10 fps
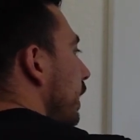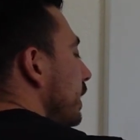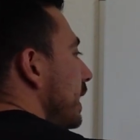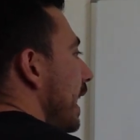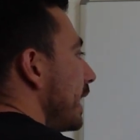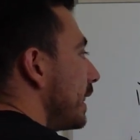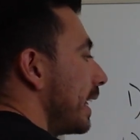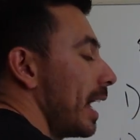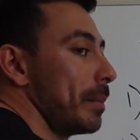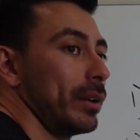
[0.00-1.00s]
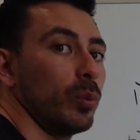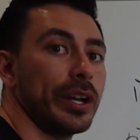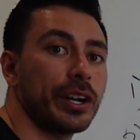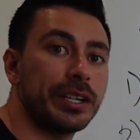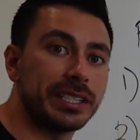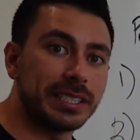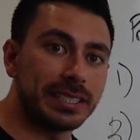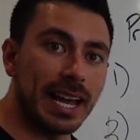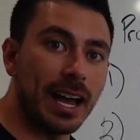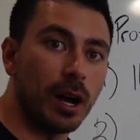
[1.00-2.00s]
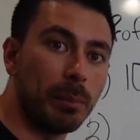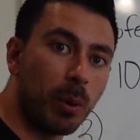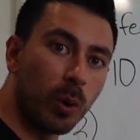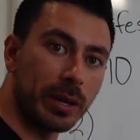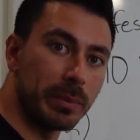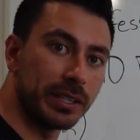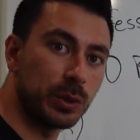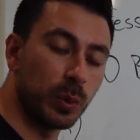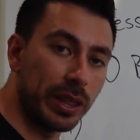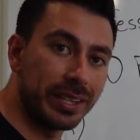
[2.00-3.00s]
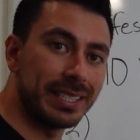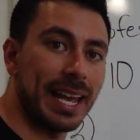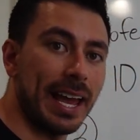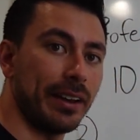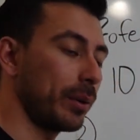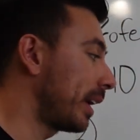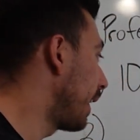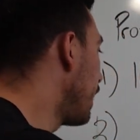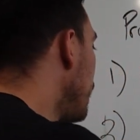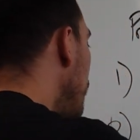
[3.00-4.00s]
take them and we are gonna set appointments with the 10, okay?